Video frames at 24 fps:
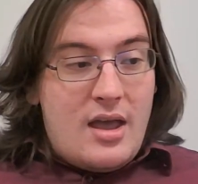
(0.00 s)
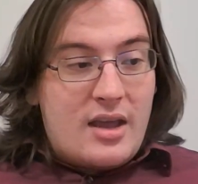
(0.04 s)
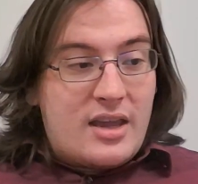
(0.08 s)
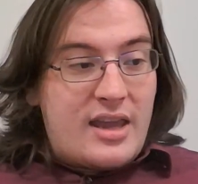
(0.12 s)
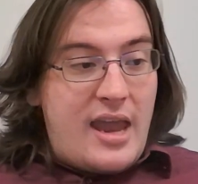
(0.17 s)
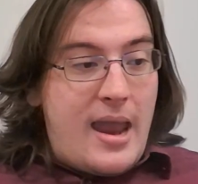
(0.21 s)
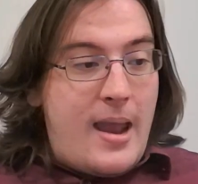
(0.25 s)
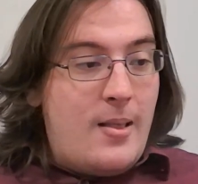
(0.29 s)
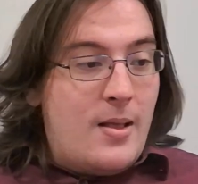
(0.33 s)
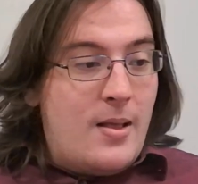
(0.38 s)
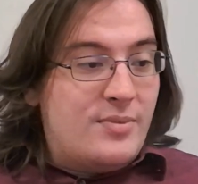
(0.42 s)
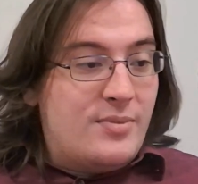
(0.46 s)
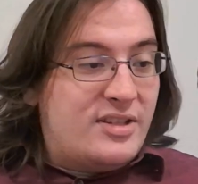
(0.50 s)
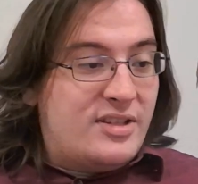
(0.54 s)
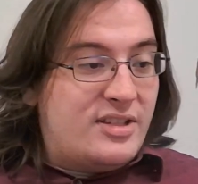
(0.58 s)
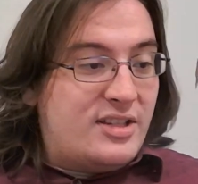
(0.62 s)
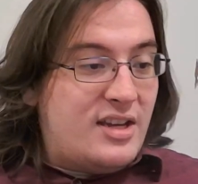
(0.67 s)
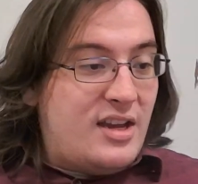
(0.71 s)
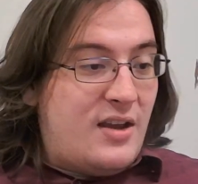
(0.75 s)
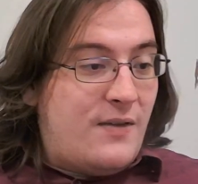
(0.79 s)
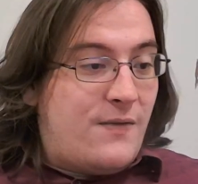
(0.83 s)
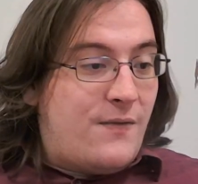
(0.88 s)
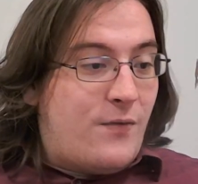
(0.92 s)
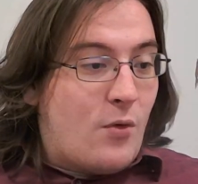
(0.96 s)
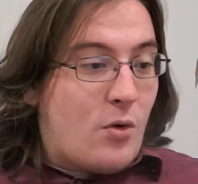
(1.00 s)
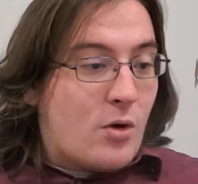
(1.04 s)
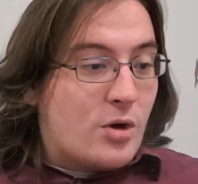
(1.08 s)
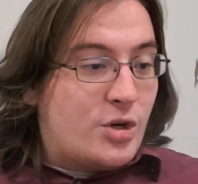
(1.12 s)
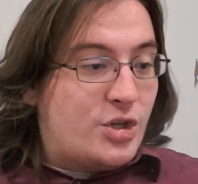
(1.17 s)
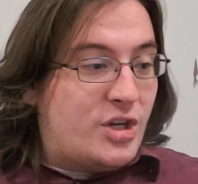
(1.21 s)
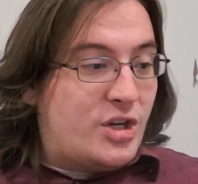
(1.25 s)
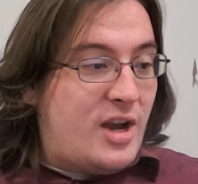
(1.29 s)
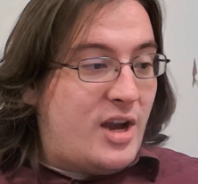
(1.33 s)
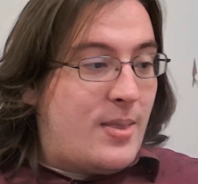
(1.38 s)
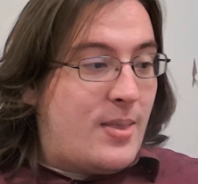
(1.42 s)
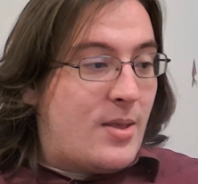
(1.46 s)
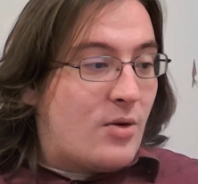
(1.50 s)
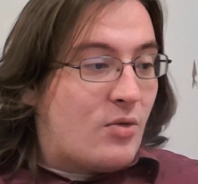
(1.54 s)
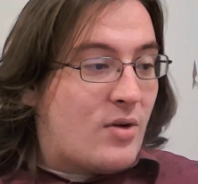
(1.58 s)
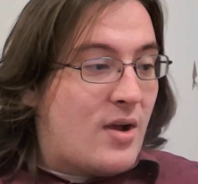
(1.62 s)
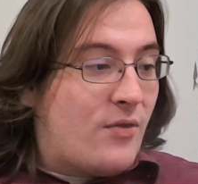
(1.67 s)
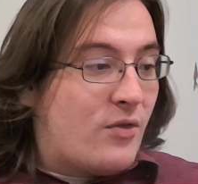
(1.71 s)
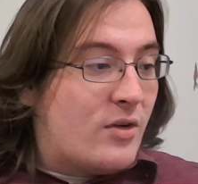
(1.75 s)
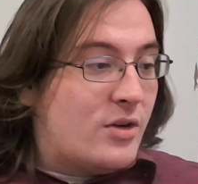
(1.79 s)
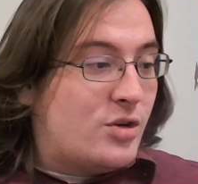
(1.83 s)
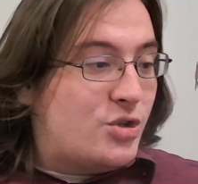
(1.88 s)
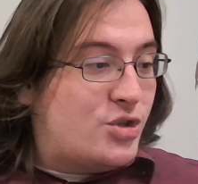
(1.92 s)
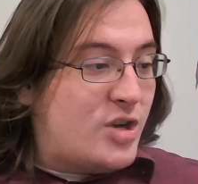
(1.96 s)
Caleb C. Forshee and the
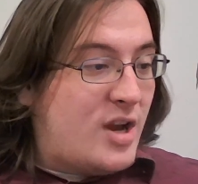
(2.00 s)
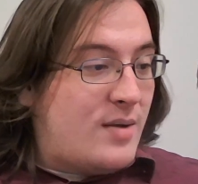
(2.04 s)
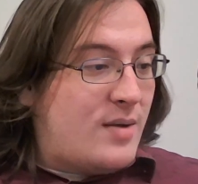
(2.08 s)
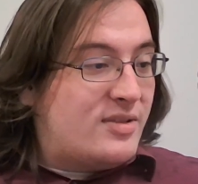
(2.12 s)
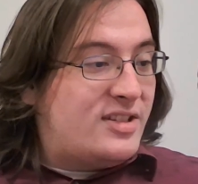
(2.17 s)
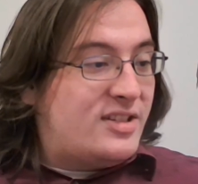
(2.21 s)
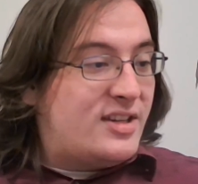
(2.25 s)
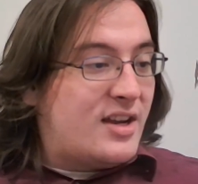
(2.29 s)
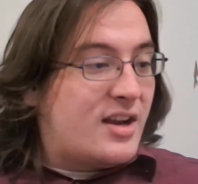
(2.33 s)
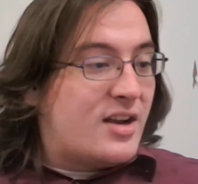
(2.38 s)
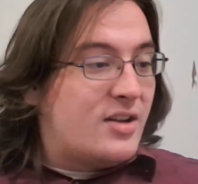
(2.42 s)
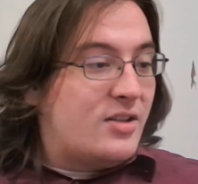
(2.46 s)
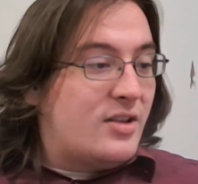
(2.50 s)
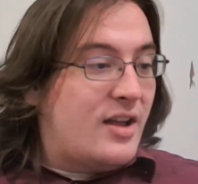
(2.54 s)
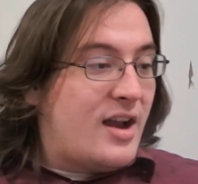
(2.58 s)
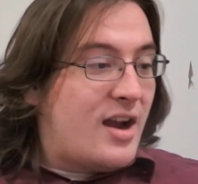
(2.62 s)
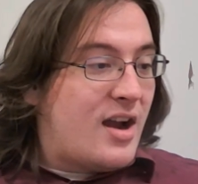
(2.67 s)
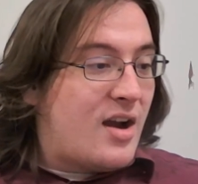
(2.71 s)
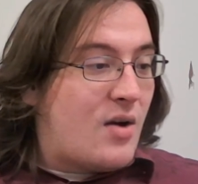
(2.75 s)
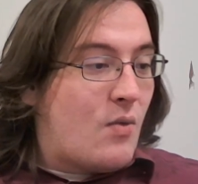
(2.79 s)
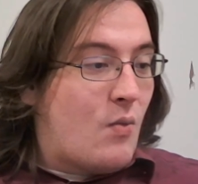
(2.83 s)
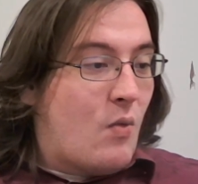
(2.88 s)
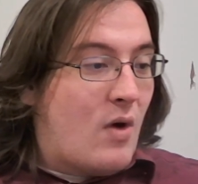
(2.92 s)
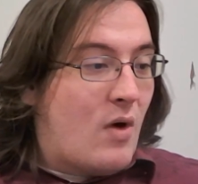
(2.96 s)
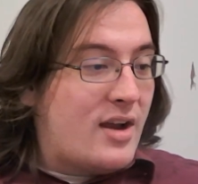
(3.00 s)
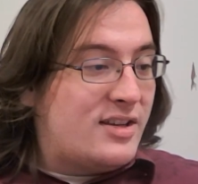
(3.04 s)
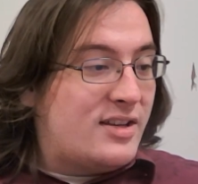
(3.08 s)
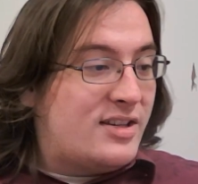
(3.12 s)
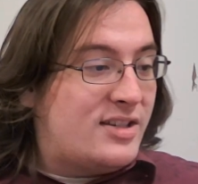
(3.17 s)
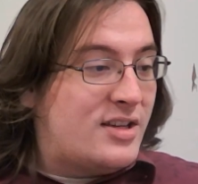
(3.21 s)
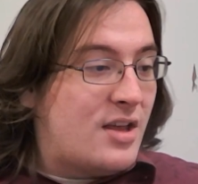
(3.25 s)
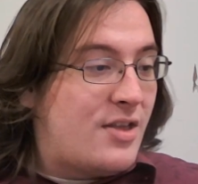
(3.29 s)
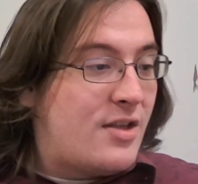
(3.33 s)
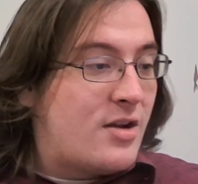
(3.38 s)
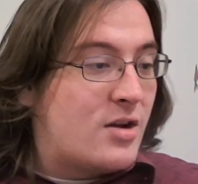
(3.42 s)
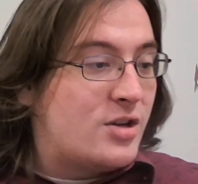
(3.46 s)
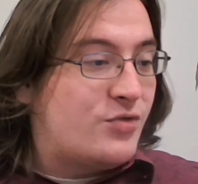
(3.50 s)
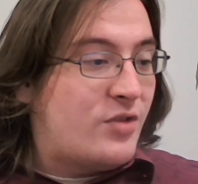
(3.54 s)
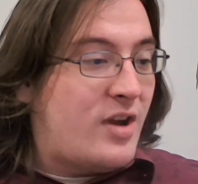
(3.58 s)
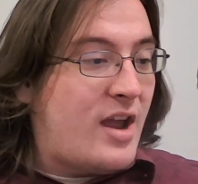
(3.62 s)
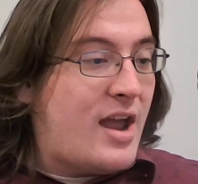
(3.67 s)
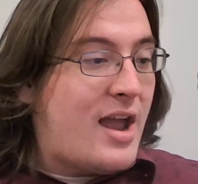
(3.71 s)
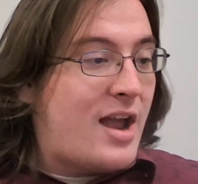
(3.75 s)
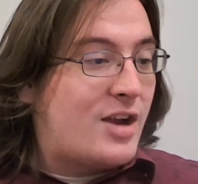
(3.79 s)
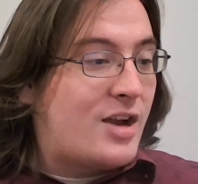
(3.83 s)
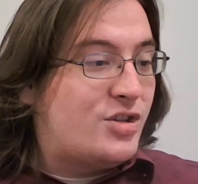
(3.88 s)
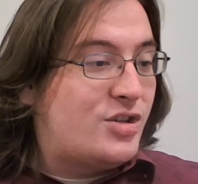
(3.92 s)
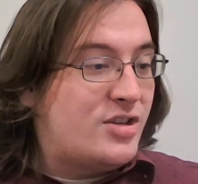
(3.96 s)
Reverend James Sinclair, White Southerners'
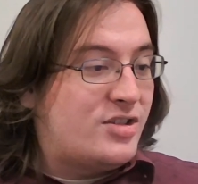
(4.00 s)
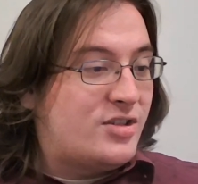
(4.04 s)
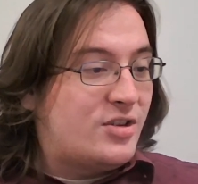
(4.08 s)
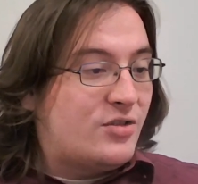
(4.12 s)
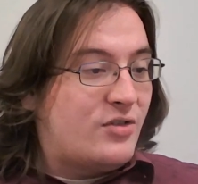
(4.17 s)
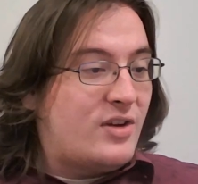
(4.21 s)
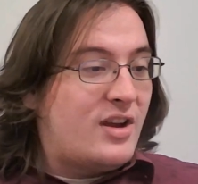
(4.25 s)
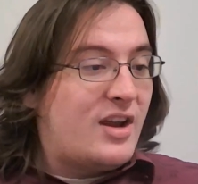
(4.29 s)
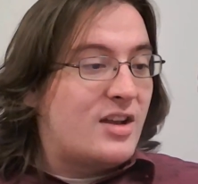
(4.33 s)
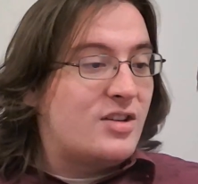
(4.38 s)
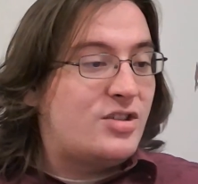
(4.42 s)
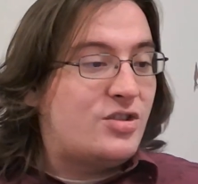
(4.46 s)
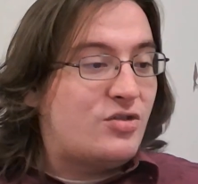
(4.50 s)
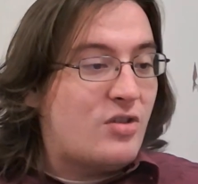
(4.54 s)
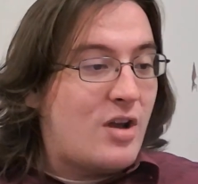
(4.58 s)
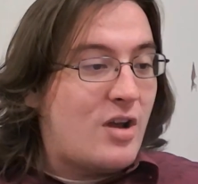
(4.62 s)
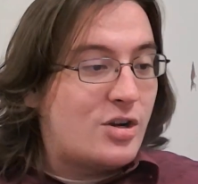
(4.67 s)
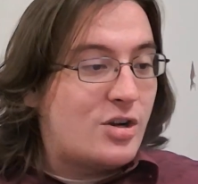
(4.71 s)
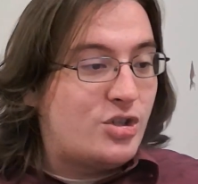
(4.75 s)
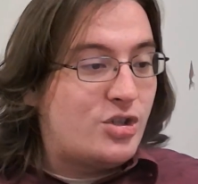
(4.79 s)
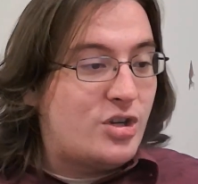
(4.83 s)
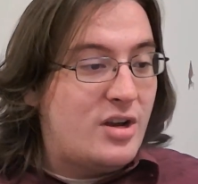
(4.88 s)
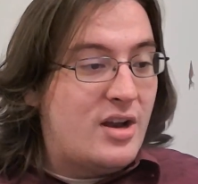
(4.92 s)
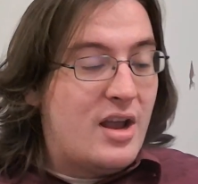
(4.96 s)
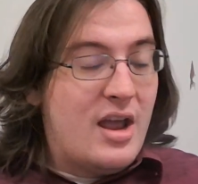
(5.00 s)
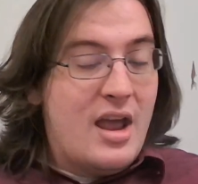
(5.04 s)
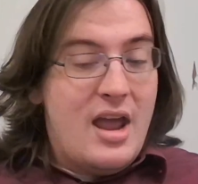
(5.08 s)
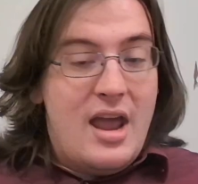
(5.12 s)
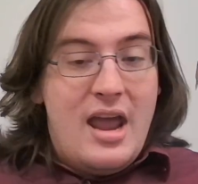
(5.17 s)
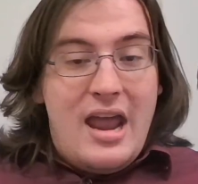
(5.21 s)
Reactions to Reconstruction,